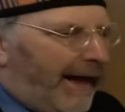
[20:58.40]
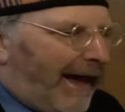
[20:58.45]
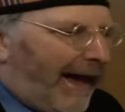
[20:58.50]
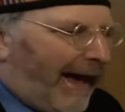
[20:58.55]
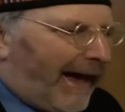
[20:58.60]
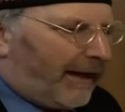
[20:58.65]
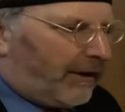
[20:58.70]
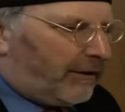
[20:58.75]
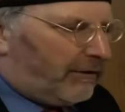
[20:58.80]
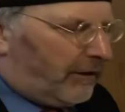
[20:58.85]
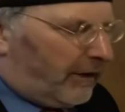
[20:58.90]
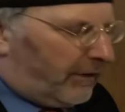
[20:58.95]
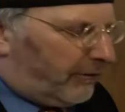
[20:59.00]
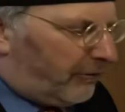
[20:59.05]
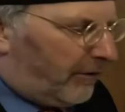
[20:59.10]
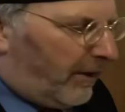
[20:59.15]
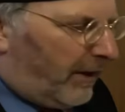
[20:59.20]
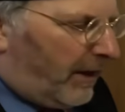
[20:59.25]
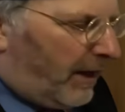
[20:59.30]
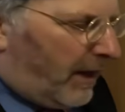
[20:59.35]
Hagger
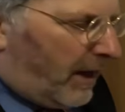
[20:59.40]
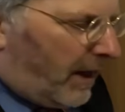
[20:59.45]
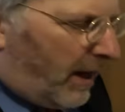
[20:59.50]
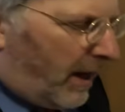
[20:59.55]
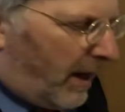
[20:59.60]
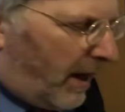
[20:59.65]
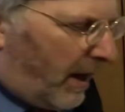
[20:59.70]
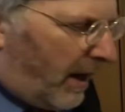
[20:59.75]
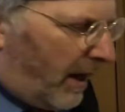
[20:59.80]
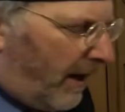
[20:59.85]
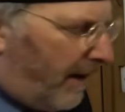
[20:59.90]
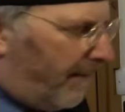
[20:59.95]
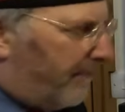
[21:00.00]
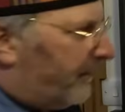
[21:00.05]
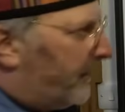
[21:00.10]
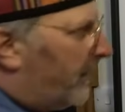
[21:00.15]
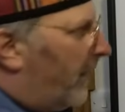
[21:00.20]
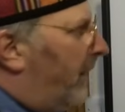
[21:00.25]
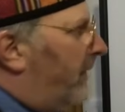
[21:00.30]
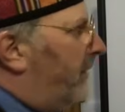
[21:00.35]
does.
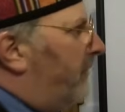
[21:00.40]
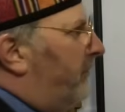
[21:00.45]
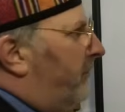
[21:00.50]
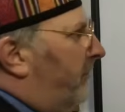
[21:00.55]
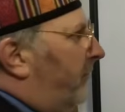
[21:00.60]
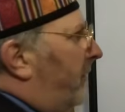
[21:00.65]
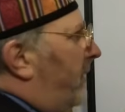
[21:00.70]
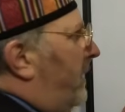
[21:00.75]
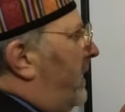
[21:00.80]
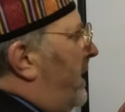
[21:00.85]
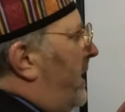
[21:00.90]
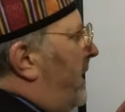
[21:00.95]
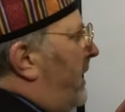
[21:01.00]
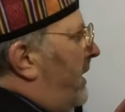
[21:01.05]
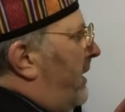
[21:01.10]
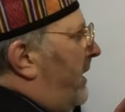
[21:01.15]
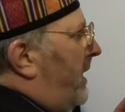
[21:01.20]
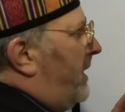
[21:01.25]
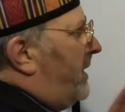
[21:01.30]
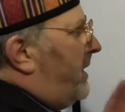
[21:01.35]
And
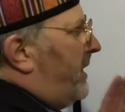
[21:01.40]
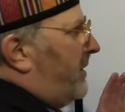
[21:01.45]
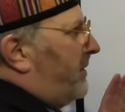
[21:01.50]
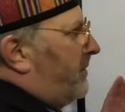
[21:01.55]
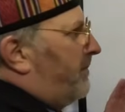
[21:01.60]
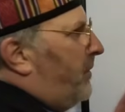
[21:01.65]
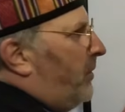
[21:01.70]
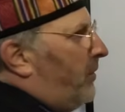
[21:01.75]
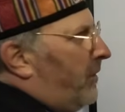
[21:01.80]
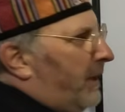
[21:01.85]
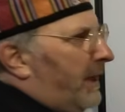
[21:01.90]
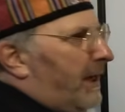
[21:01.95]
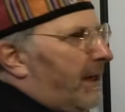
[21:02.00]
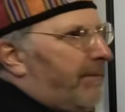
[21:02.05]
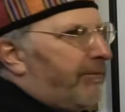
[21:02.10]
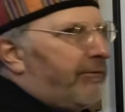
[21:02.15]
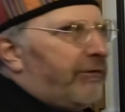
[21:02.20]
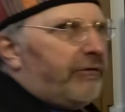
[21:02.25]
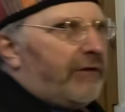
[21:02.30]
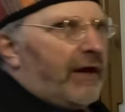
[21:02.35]
he, in his book,
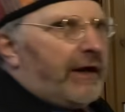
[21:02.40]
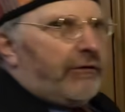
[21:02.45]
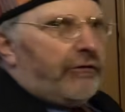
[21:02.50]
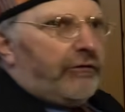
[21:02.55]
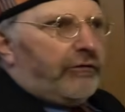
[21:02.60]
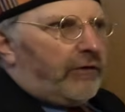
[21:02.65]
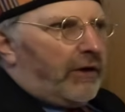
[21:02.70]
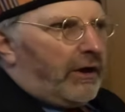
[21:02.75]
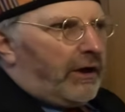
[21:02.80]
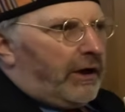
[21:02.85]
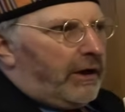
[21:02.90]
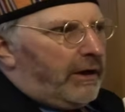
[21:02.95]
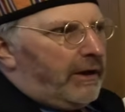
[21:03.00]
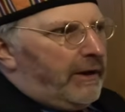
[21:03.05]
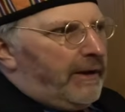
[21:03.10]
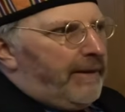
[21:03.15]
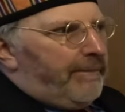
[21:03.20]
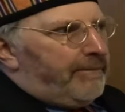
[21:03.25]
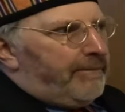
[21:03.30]
he presents a